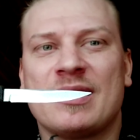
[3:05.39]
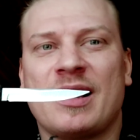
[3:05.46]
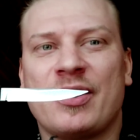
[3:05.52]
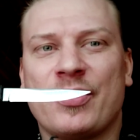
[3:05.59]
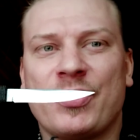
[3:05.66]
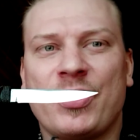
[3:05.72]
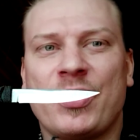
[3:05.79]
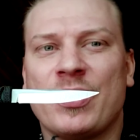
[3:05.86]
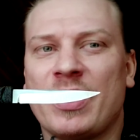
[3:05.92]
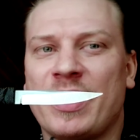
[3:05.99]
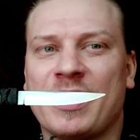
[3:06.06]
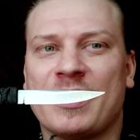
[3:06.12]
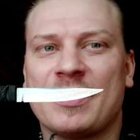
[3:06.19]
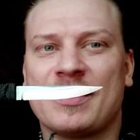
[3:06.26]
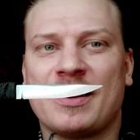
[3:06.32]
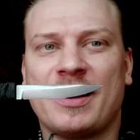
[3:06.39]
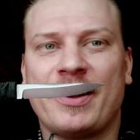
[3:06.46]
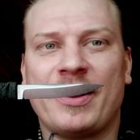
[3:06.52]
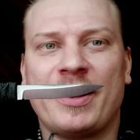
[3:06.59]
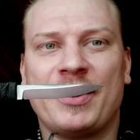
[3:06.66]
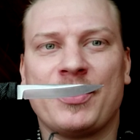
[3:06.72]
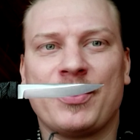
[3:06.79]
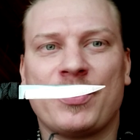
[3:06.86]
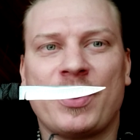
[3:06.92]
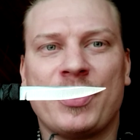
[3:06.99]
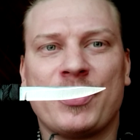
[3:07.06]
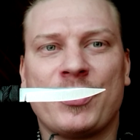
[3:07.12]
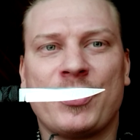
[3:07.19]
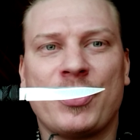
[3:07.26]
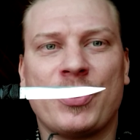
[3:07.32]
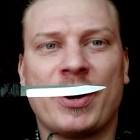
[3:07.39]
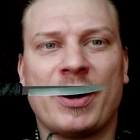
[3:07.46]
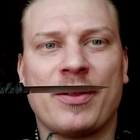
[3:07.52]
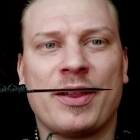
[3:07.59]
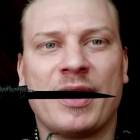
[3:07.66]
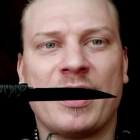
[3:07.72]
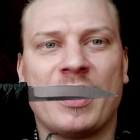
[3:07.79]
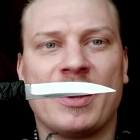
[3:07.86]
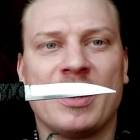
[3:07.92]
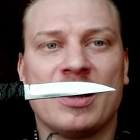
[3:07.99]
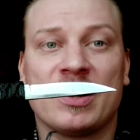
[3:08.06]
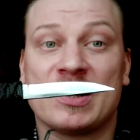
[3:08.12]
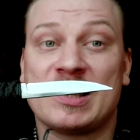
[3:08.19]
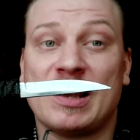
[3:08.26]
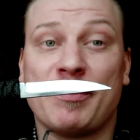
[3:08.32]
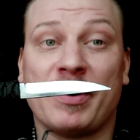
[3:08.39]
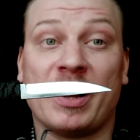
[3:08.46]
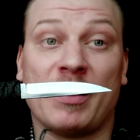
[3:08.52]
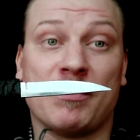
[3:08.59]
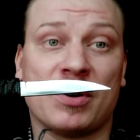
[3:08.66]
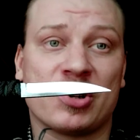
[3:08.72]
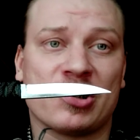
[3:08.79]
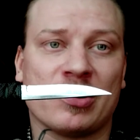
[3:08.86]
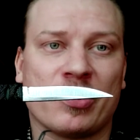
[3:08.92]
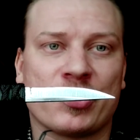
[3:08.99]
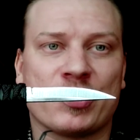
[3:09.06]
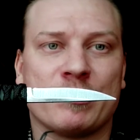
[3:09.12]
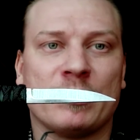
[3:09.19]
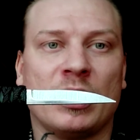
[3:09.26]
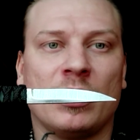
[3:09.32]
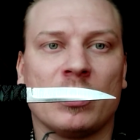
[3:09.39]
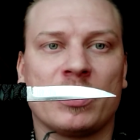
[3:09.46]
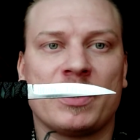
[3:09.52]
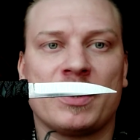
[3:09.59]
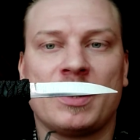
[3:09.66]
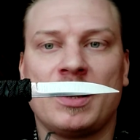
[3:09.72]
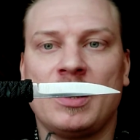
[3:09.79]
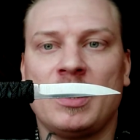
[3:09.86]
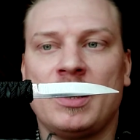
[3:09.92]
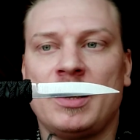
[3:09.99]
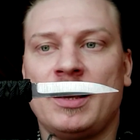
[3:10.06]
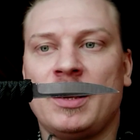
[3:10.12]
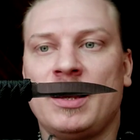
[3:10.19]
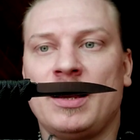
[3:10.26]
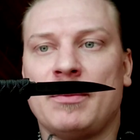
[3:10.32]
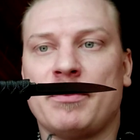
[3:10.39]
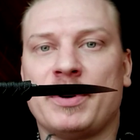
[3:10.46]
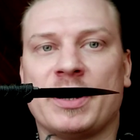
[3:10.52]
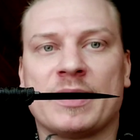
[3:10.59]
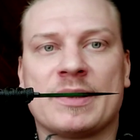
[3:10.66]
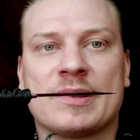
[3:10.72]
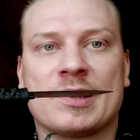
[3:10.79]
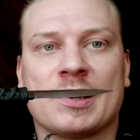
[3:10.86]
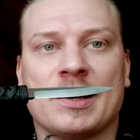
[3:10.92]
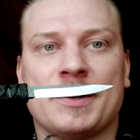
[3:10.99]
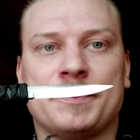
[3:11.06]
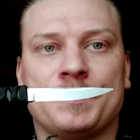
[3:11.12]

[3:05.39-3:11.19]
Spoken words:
I don't know, like I don't know how they, because they buy a much larger bulk, but